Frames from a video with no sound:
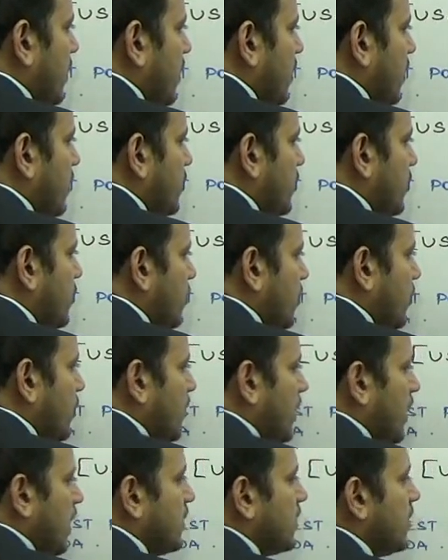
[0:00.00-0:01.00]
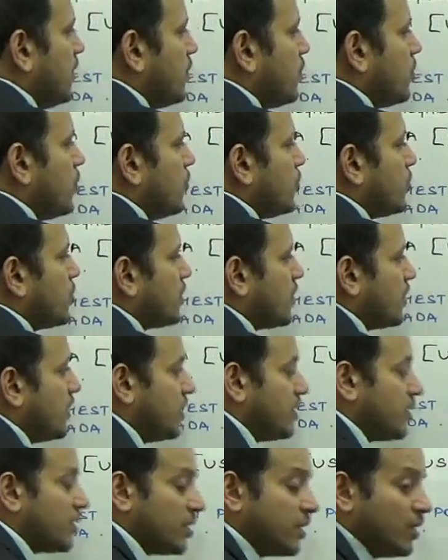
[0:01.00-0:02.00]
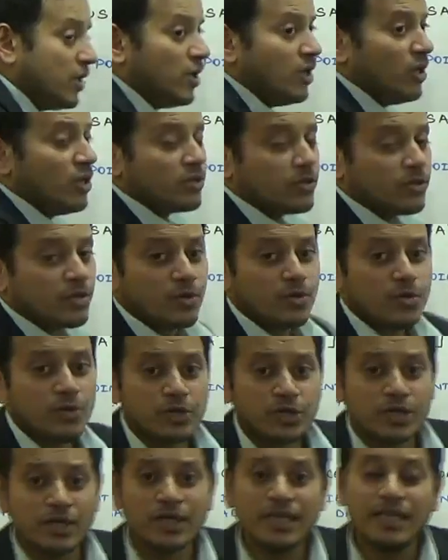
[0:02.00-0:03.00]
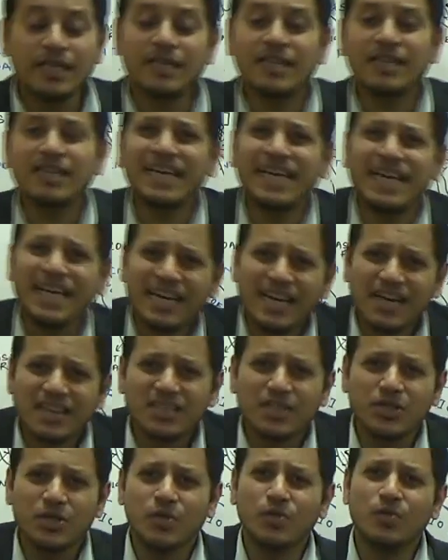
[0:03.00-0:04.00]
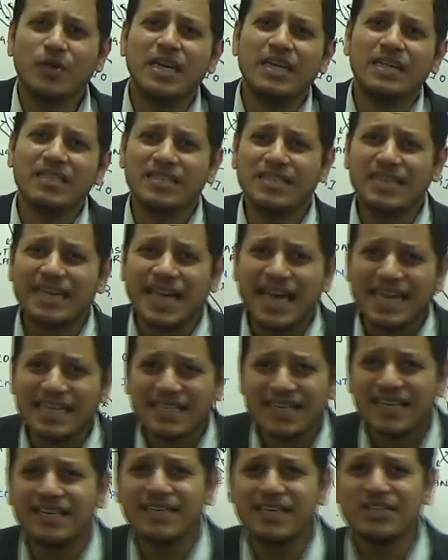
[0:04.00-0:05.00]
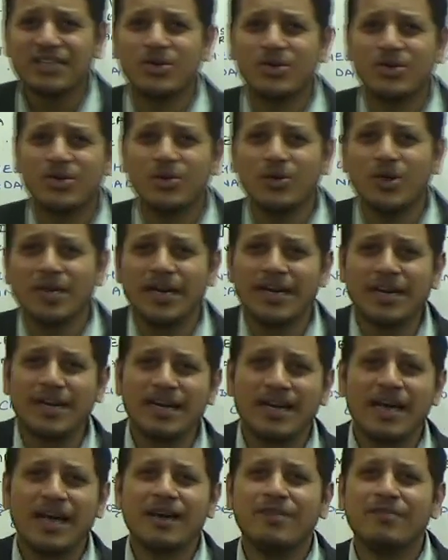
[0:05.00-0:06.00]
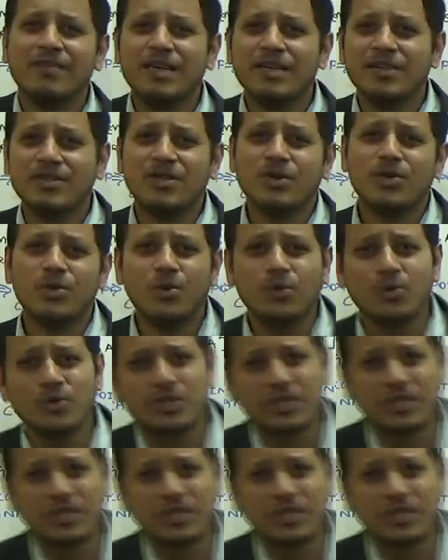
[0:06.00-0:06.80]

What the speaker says: Also known as an Coast Range. So the question here, they can ask you, where is the Cascade Range located and where is the Coast